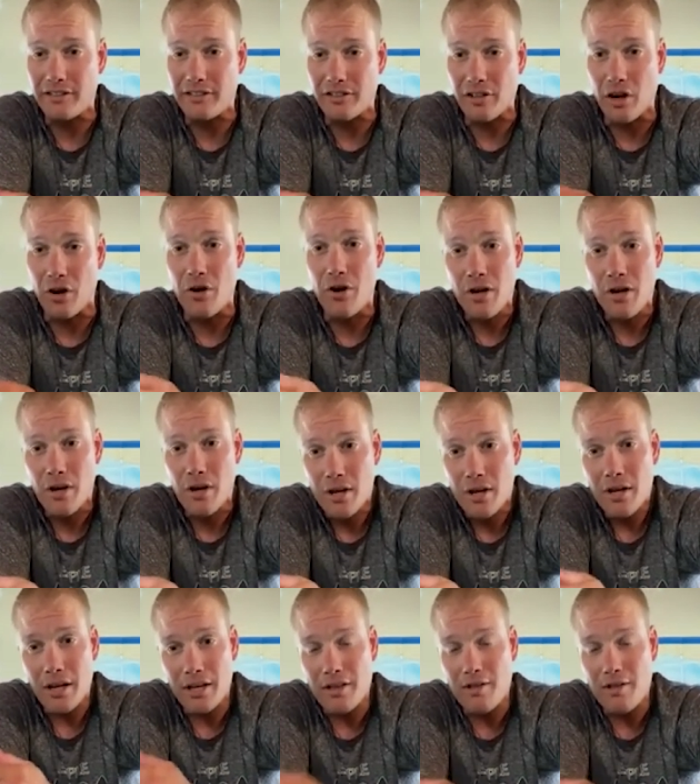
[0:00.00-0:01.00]
So
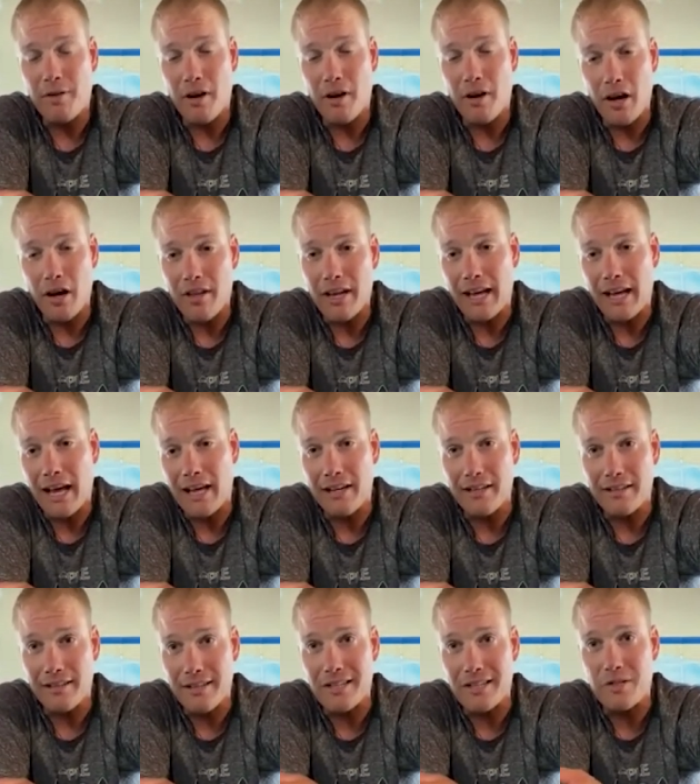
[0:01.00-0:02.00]
in the fall that kind
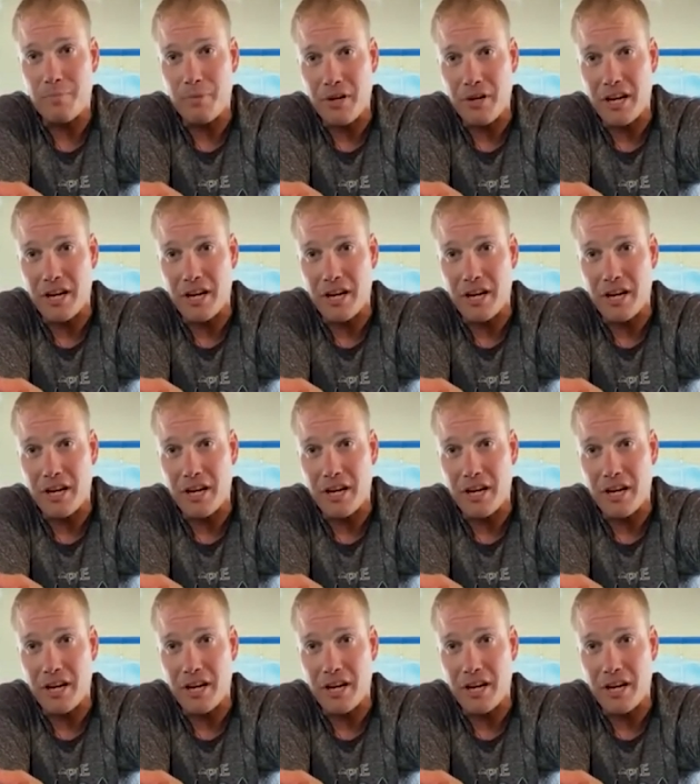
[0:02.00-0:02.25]
of gets